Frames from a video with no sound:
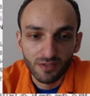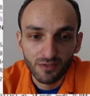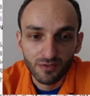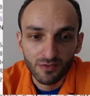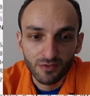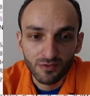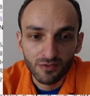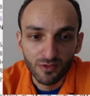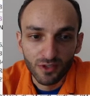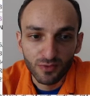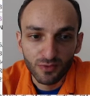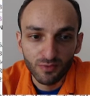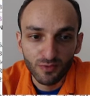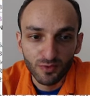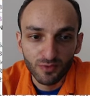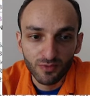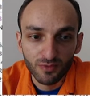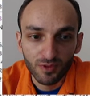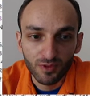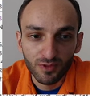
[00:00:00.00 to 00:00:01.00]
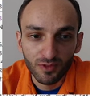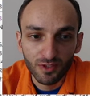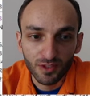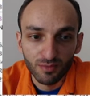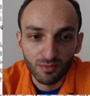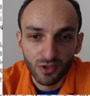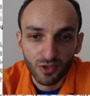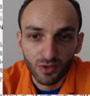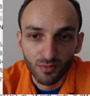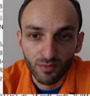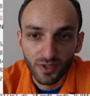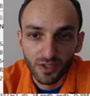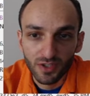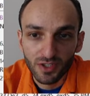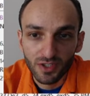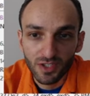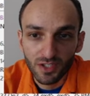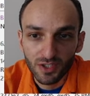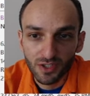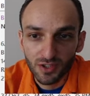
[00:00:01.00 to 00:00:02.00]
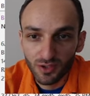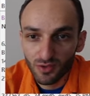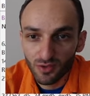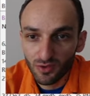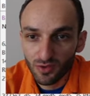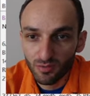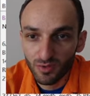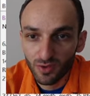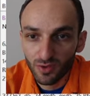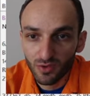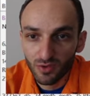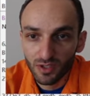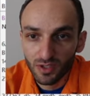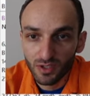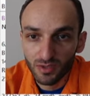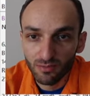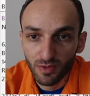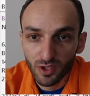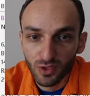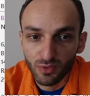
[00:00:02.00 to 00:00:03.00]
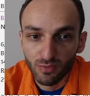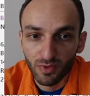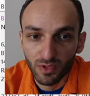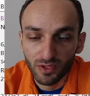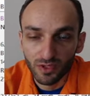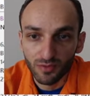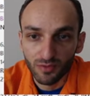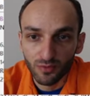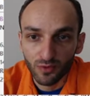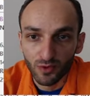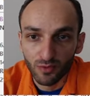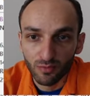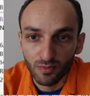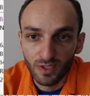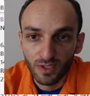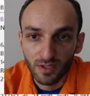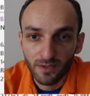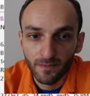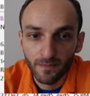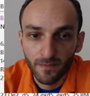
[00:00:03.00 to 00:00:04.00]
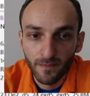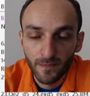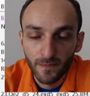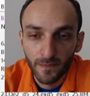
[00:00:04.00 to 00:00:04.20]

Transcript: a strange move threatening bishop h6. This should be already much better for me.